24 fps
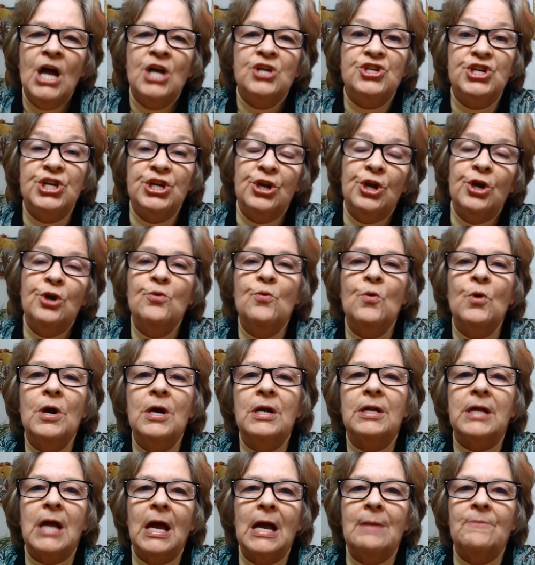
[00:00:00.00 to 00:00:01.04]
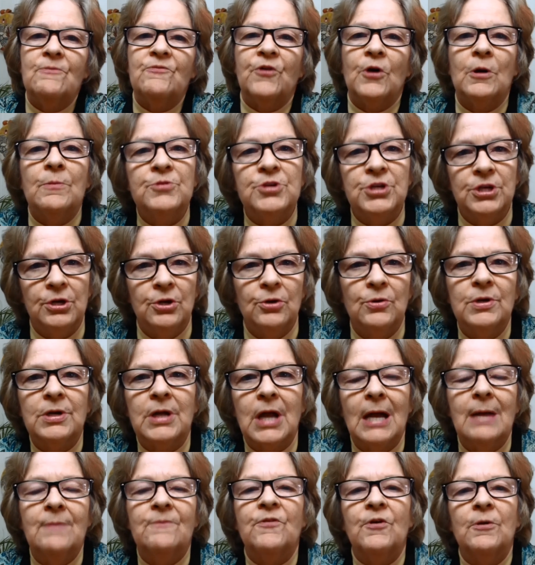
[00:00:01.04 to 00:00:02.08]
She knew where it came from. She knew it
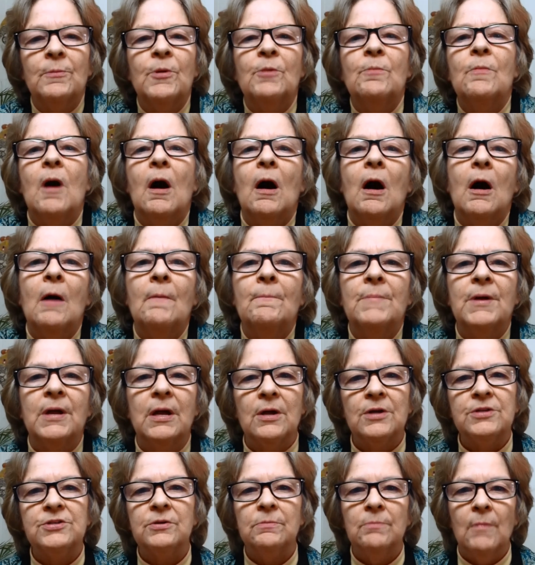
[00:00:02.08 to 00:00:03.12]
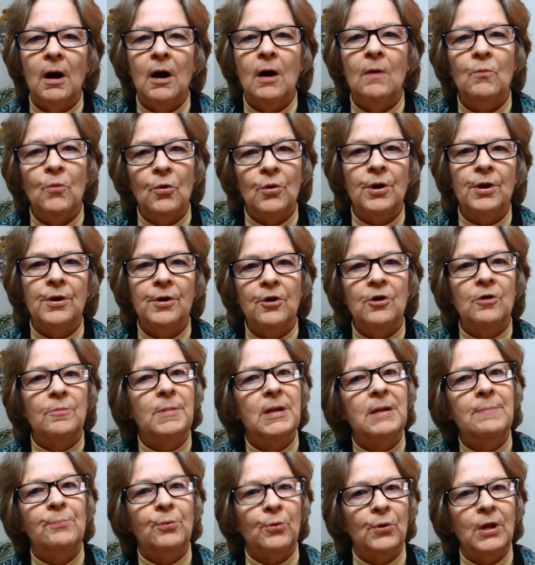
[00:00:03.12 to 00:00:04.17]
came from her mom, because her mom wanted her to
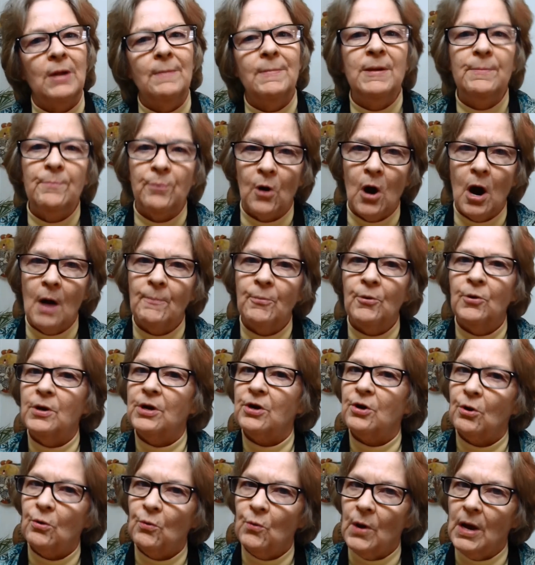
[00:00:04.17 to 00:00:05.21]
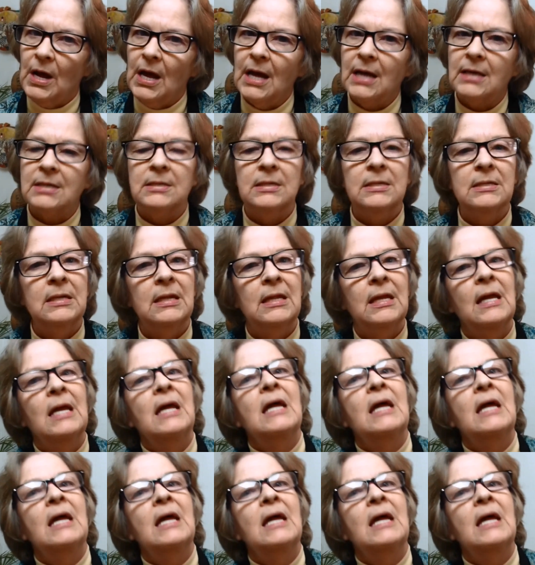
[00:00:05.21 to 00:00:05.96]
be prim and proper and correct and